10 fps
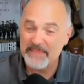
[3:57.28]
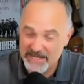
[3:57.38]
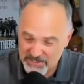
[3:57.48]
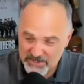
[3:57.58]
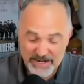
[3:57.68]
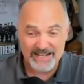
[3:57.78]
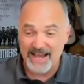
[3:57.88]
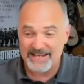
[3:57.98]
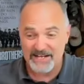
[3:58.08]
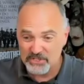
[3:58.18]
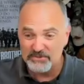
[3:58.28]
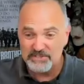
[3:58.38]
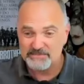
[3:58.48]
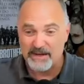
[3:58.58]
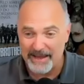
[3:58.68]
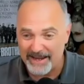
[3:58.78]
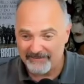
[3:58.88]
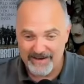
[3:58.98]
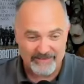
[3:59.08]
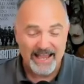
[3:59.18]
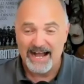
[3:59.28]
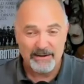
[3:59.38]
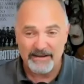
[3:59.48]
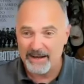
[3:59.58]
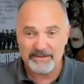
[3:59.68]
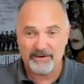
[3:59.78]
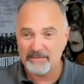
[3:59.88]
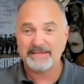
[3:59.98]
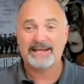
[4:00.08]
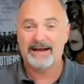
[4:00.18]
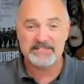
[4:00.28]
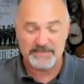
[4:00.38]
Thank you. And I, you can see my background. I'm, I'm an yeah. Army guy. I